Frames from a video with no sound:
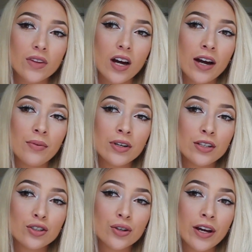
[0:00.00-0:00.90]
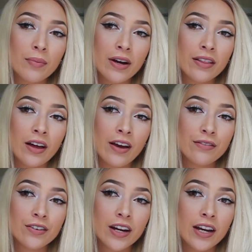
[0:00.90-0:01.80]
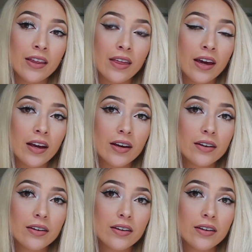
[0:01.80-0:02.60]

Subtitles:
I wouldn't trade my life for anything.